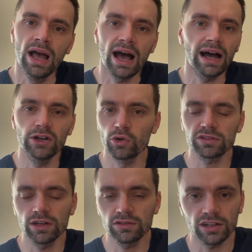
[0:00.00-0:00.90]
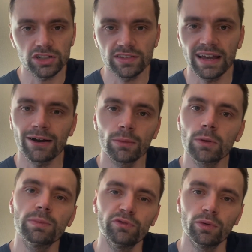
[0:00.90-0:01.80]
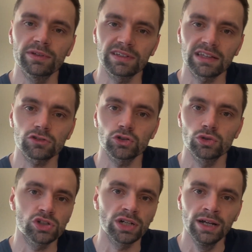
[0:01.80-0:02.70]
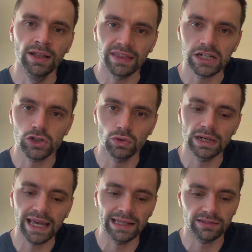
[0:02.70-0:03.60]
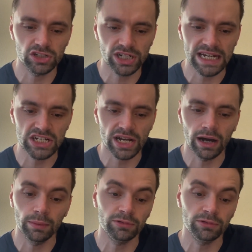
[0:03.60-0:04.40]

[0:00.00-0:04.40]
And also, such a terrible performance against Georgia, they surely had to change it up.